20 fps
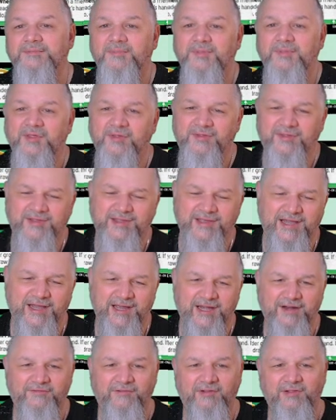This is
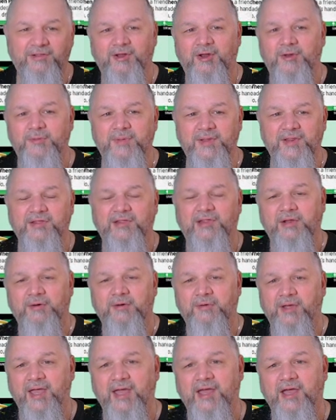kind of a little bit slow
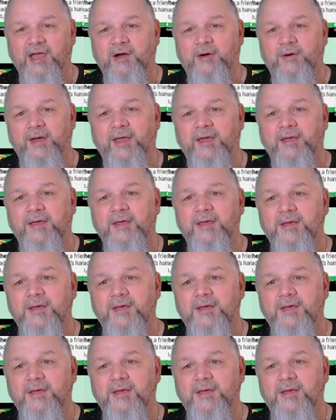to get going.